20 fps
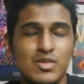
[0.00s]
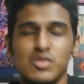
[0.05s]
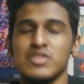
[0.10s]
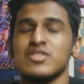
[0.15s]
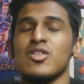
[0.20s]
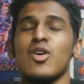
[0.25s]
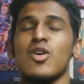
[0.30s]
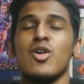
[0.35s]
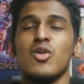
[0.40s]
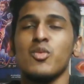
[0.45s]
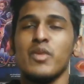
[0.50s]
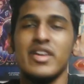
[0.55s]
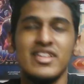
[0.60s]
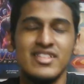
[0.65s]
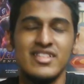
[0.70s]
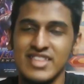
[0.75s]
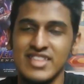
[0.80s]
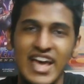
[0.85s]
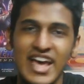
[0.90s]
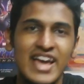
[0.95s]
It was
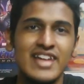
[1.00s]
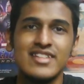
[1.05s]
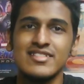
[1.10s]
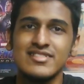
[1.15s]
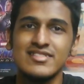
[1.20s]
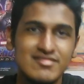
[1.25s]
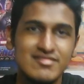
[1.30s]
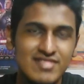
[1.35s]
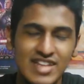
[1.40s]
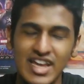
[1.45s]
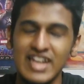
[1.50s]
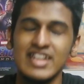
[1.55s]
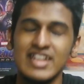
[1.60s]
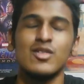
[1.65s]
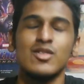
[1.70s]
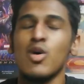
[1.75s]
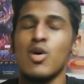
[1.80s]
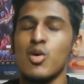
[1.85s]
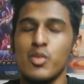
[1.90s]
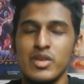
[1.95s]
always that, and
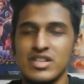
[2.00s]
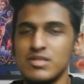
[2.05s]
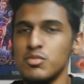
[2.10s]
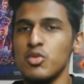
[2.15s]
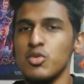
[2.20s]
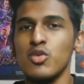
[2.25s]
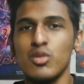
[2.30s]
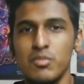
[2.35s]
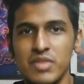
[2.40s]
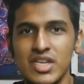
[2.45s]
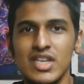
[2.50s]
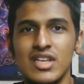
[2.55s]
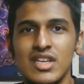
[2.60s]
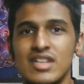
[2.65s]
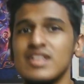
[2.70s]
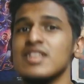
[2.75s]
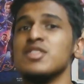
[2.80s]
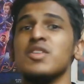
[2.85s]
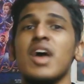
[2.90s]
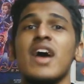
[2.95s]
it always will be.
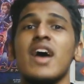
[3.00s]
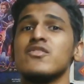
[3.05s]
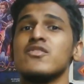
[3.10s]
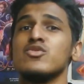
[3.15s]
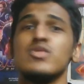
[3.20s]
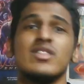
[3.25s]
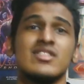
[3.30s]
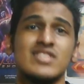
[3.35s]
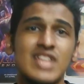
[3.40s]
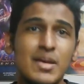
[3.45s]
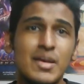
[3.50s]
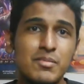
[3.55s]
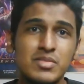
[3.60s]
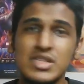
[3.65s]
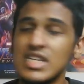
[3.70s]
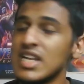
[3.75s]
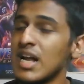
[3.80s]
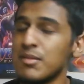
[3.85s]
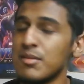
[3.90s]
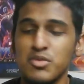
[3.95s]
You have to accept
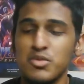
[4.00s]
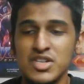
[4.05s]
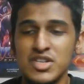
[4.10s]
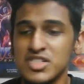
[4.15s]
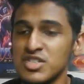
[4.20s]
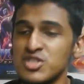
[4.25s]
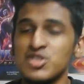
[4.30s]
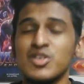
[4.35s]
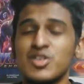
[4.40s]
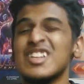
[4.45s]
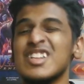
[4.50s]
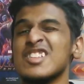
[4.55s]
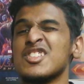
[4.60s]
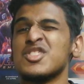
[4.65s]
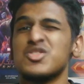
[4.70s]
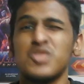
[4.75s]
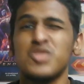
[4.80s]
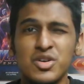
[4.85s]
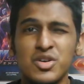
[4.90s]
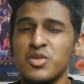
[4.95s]
it. I'm pretty sure you're gonna
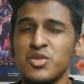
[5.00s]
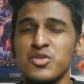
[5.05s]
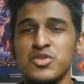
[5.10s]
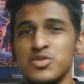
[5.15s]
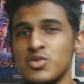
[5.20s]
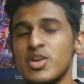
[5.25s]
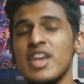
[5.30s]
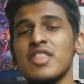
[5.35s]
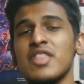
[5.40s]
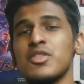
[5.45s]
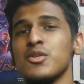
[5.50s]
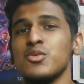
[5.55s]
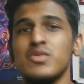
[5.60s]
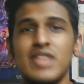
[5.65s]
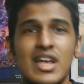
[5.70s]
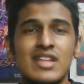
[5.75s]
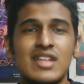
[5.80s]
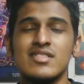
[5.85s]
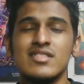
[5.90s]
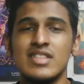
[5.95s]
struggle to get through
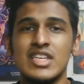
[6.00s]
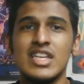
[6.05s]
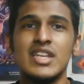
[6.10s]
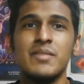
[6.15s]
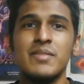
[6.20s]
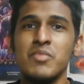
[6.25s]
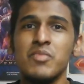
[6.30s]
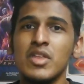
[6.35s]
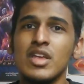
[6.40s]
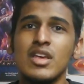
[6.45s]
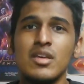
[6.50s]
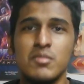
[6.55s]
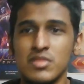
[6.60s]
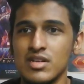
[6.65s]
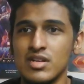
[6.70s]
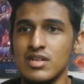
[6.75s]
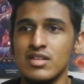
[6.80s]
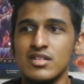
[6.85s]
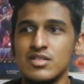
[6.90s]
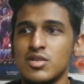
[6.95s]
that scene
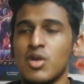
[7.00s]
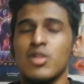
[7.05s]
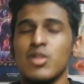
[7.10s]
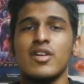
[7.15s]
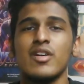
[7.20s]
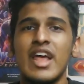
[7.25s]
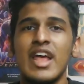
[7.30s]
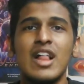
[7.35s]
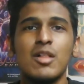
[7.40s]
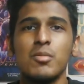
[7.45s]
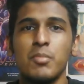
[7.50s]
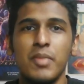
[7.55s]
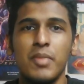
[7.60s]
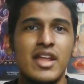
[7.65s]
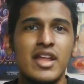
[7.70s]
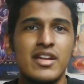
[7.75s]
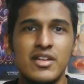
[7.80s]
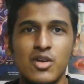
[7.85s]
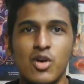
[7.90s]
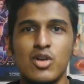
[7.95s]
because y'all are hell
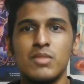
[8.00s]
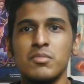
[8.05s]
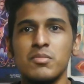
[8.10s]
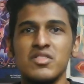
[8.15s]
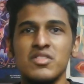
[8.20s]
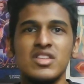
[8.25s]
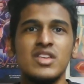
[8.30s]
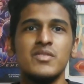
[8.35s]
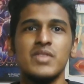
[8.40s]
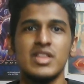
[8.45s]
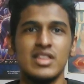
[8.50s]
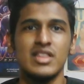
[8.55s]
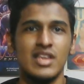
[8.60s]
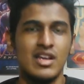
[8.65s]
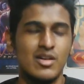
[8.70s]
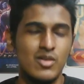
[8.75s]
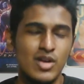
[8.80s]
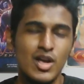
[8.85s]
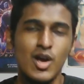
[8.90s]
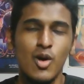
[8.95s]
bent on believing that